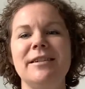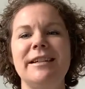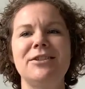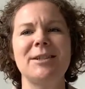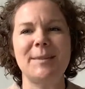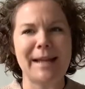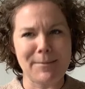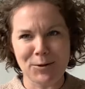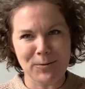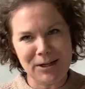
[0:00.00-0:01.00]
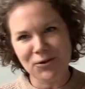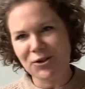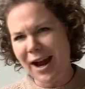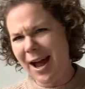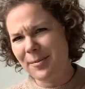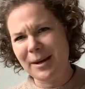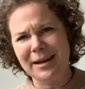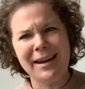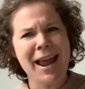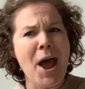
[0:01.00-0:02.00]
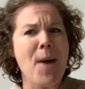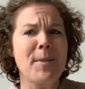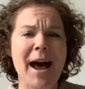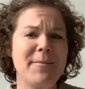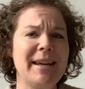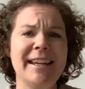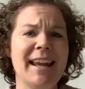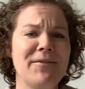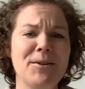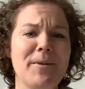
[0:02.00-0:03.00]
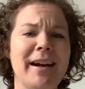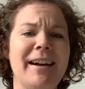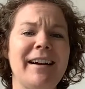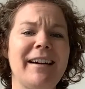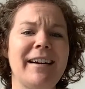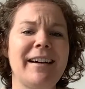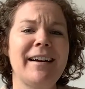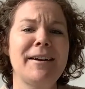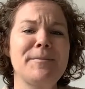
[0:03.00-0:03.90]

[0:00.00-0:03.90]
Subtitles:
and just being able to window shop and pop in everywhere.